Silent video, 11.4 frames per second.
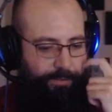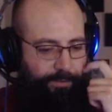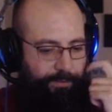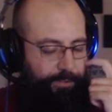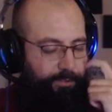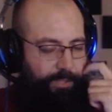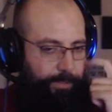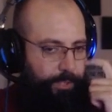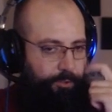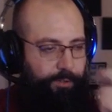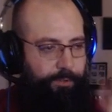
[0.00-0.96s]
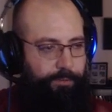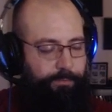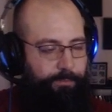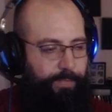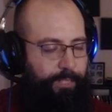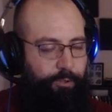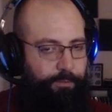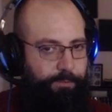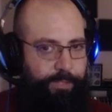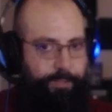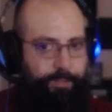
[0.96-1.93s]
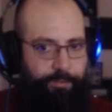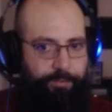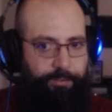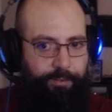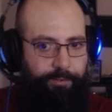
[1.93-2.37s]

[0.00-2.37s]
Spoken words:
This time he couldn't fight this.